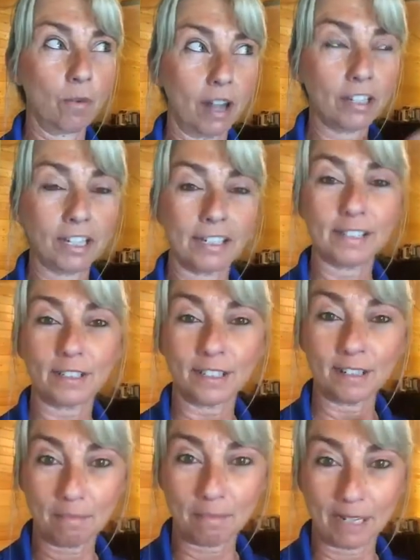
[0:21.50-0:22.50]

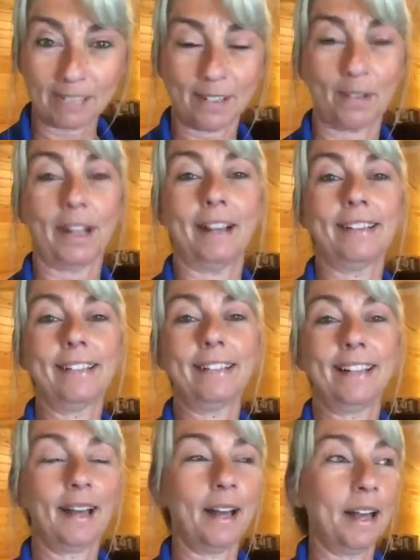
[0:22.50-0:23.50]
Rochester, Minnesota.
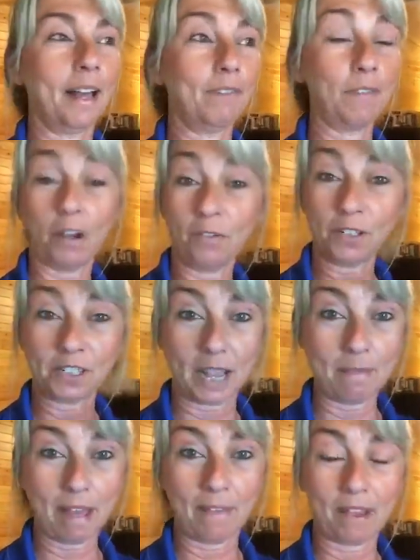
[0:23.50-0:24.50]
Very first
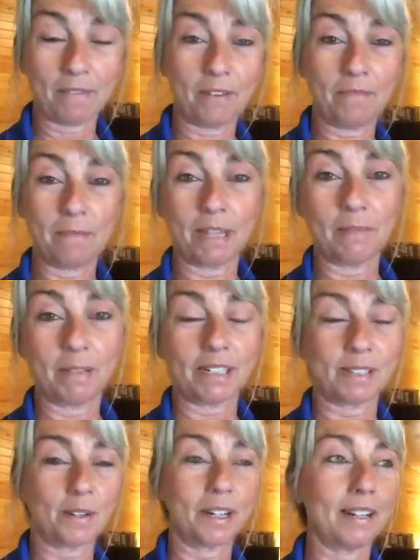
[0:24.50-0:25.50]
time I've ever even been to
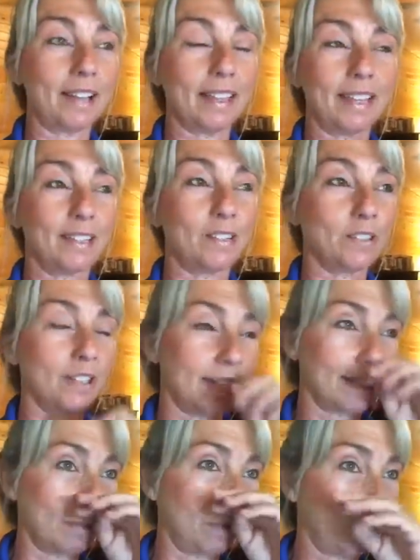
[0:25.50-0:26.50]
Minnesota. I think I told you guys
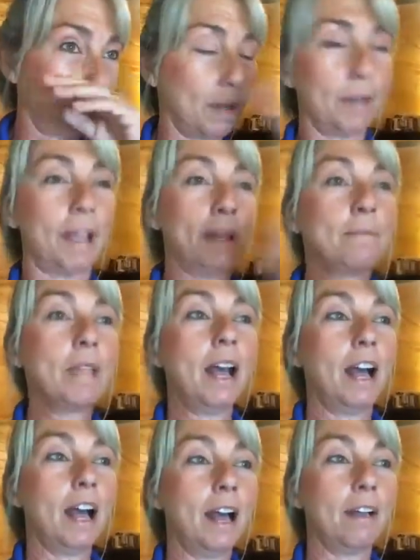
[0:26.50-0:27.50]
that before. But anyway,
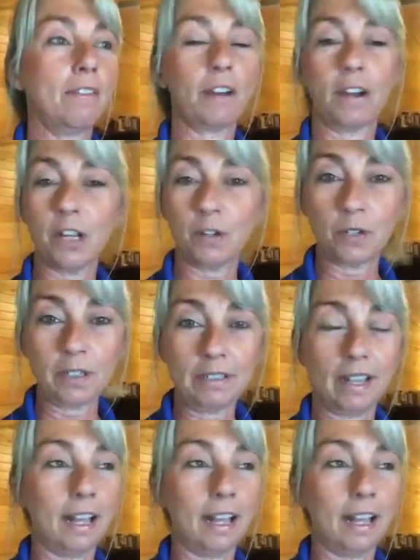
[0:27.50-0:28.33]
very cool.